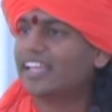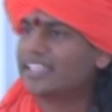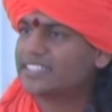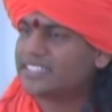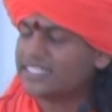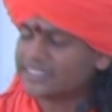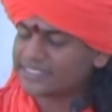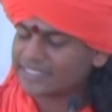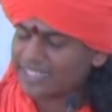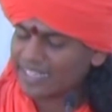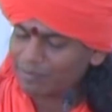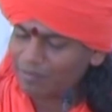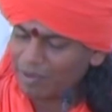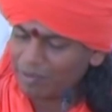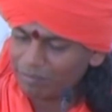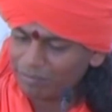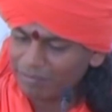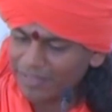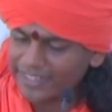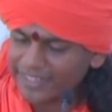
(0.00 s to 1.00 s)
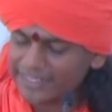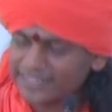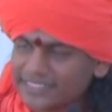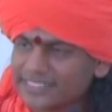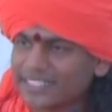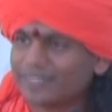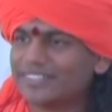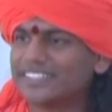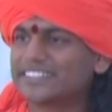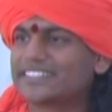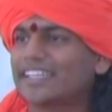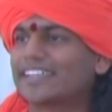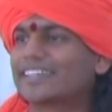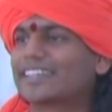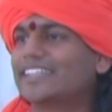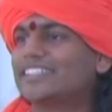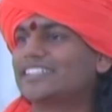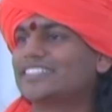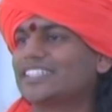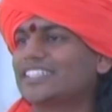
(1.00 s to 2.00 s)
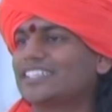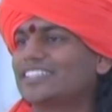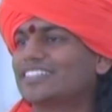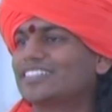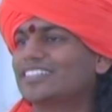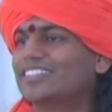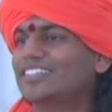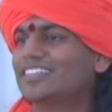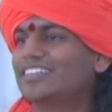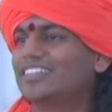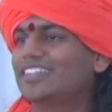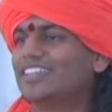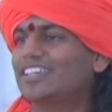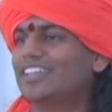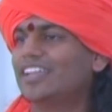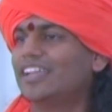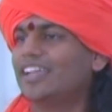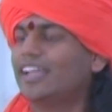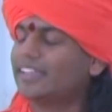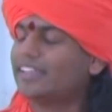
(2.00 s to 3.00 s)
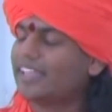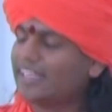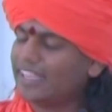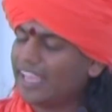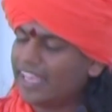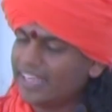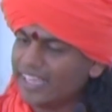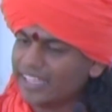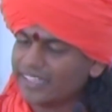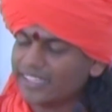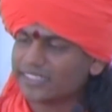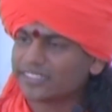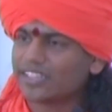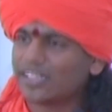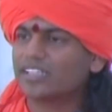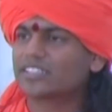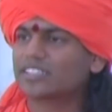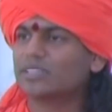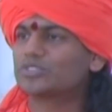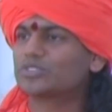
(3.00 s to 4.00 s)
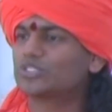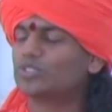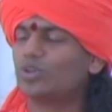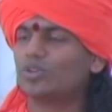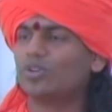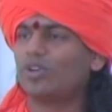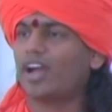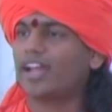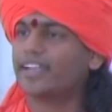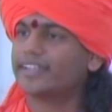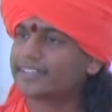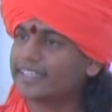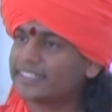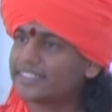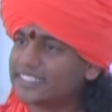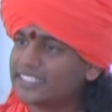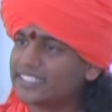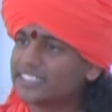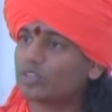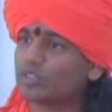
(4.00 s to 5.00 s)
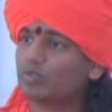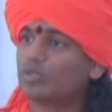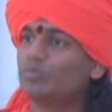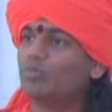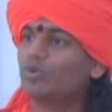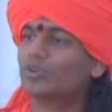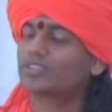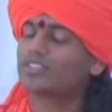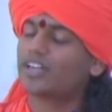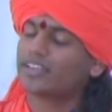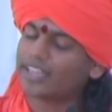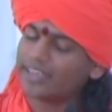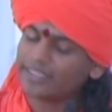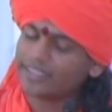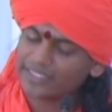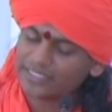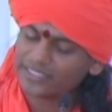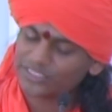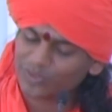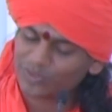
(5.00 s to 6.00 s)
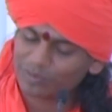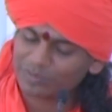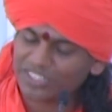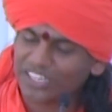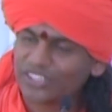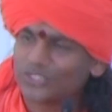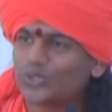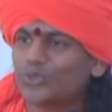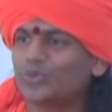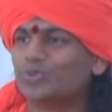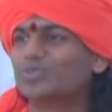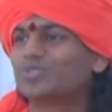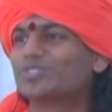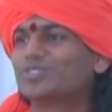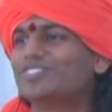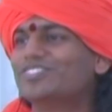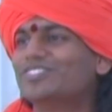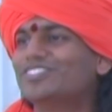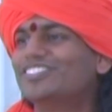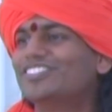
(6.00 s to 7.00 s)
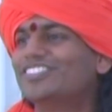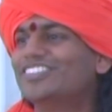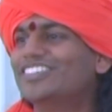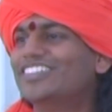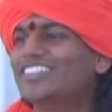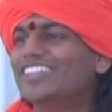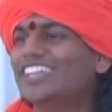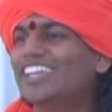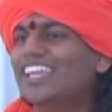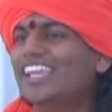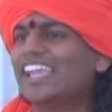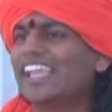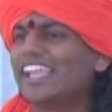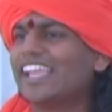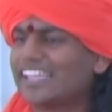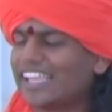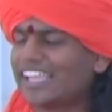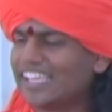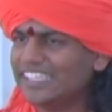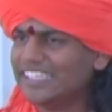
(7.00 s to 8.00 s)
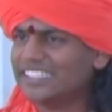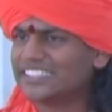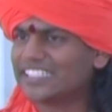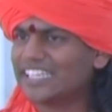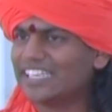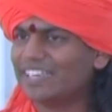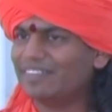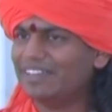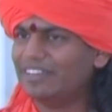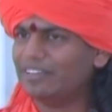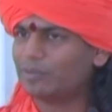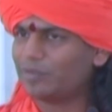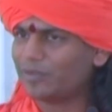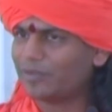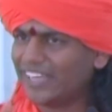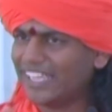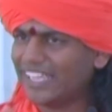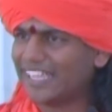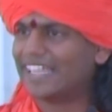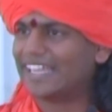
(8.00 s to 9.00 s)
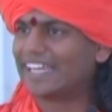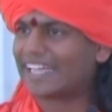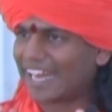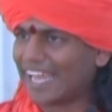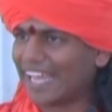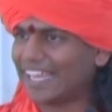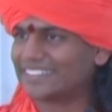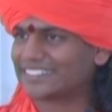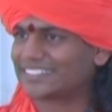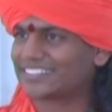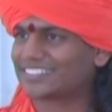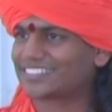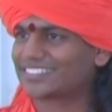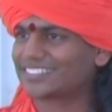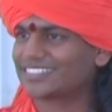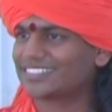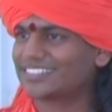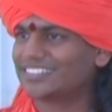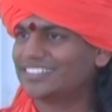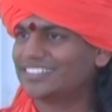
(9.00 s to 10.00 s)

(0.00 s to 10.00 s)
Just remembrance of this unclutching. Then any other thought comes, no, no, unclutching is one more thought. Unclutch from that too. In the initial level, it will be very grass.